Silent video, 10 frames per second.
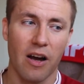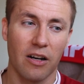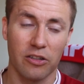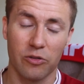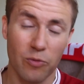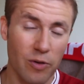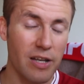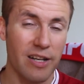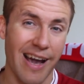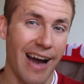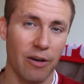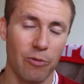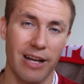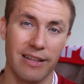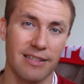got really
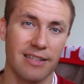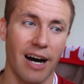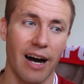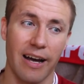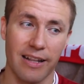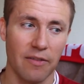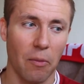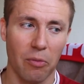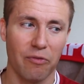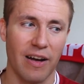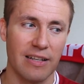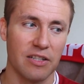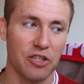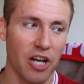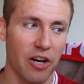angry at this guy and Liverpool fans
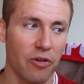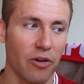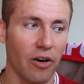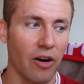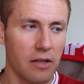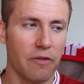in general.